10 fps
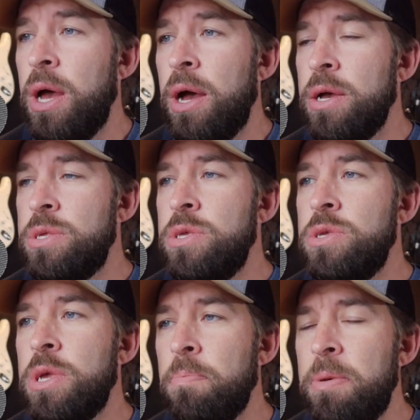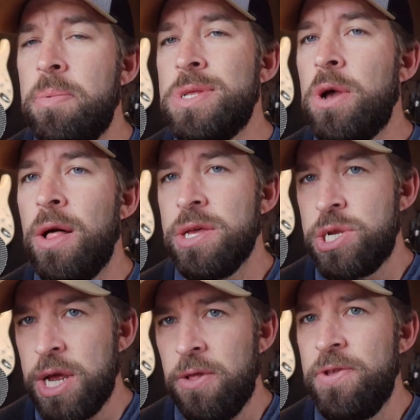Uh, some people would call it
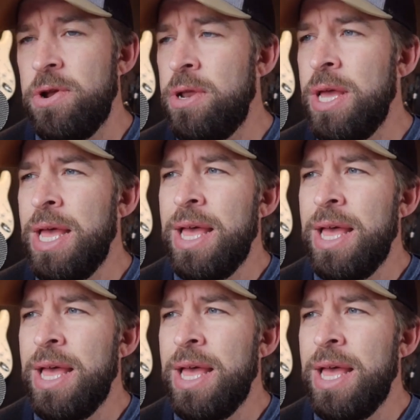sheltered,